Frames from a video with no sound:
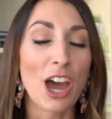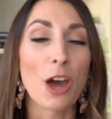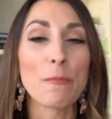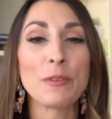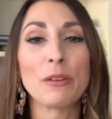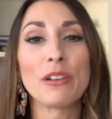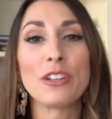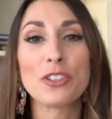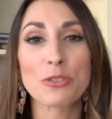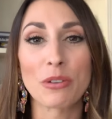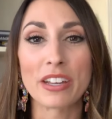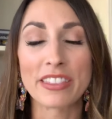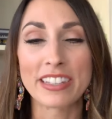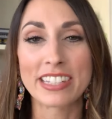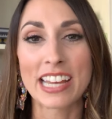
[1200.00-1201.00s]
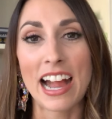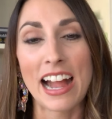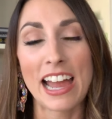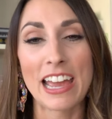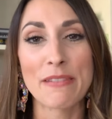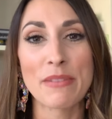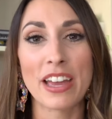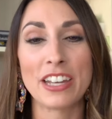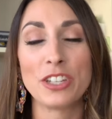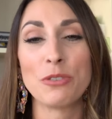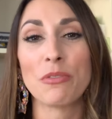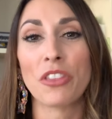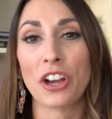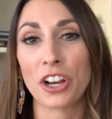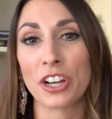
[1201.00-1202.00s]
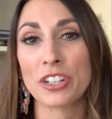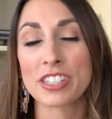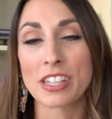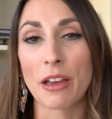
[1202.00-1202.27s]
hope you enjoyed the time and you learned